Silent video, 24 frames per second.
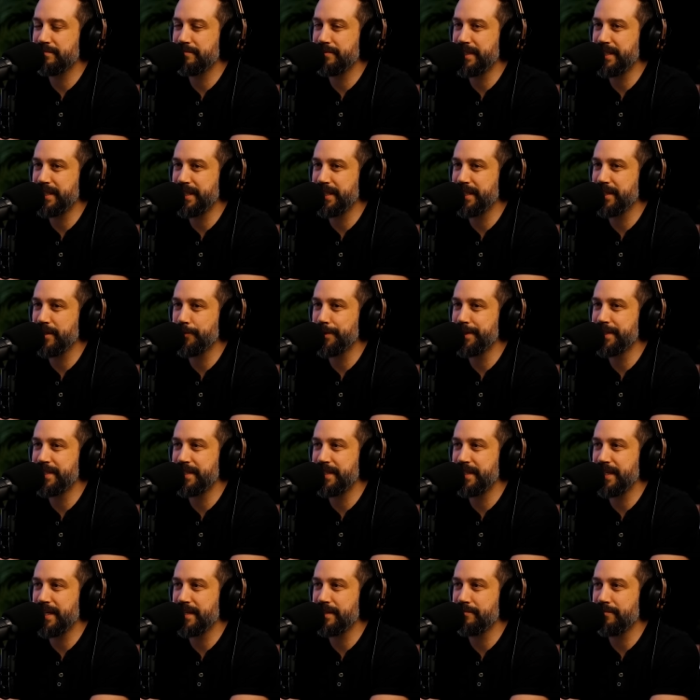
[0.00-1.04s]
really go
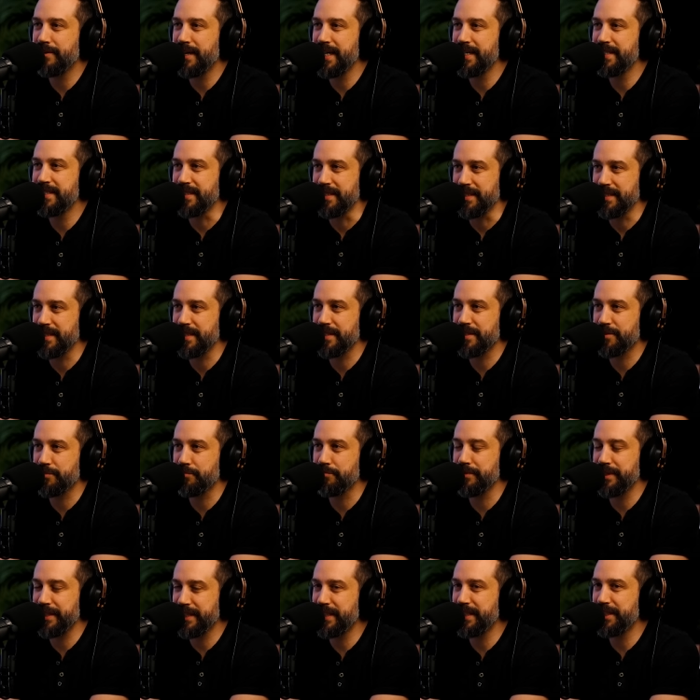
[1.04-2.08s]
into the other races. It's
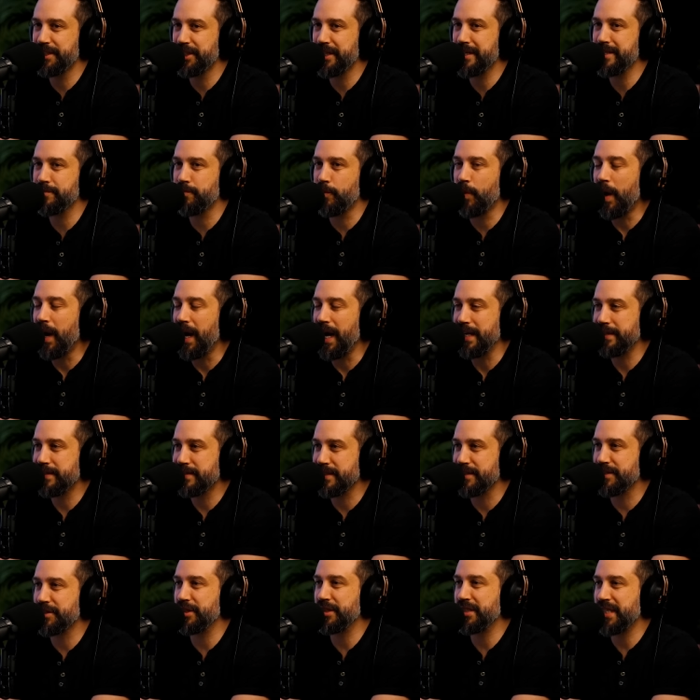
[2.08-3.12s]
really just
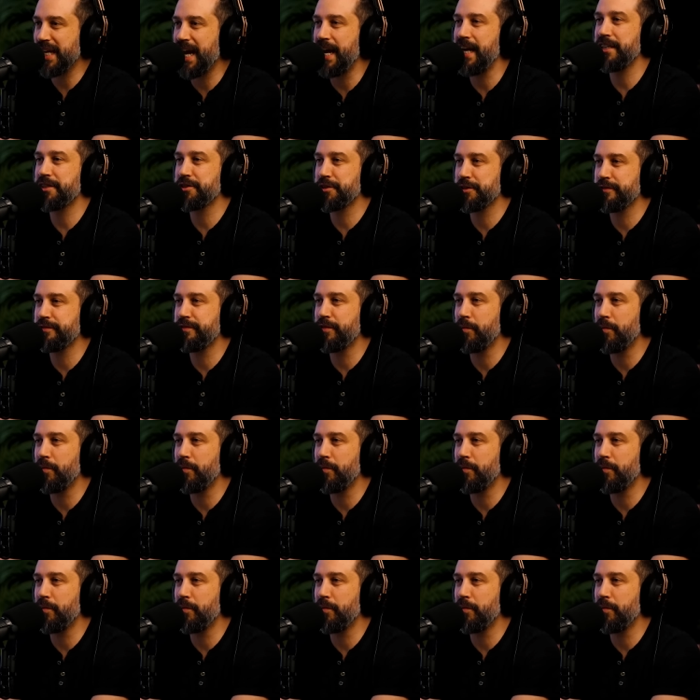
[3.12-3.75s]
whites. It's just hatred.